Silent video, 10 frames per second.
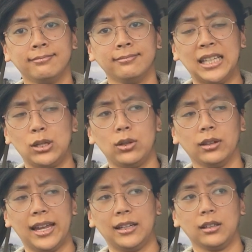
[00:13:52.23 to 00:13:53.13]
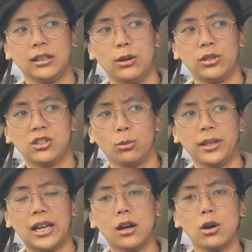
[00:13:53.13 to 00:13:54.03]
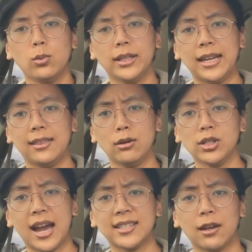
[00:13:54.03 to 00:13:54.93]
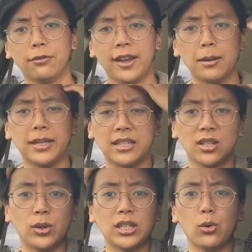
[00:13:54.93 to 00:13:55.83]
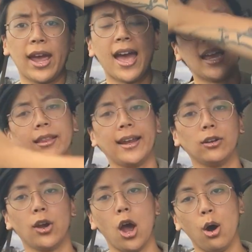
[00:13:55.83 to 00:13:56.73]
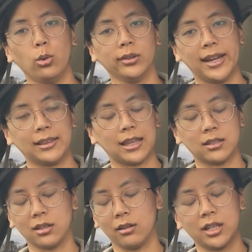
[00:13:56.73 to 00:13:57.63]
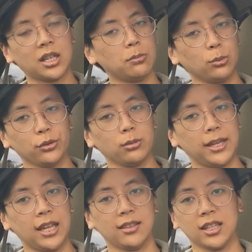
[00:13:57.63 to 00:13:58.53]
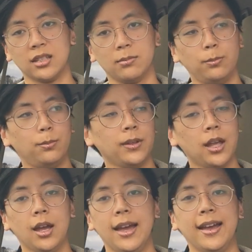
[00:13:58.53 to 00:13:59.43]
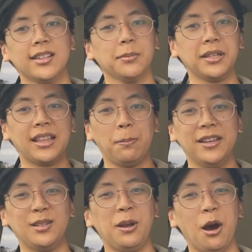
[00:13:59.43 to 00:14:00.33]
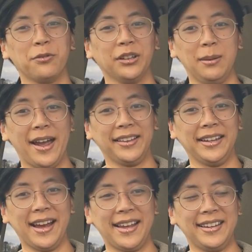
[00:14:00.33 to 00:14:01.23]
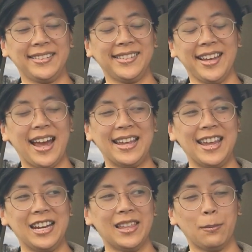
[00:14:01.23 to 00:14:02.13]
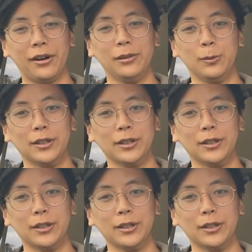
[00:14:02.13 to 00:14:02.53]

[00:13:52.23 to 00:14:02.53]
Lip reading: And you, like, it would still be like, oh, well, like, those guys have families, so it's okay. Like, no. Like, that's unacceptable to me. That's something that pissed me off really badly. I hated that part of the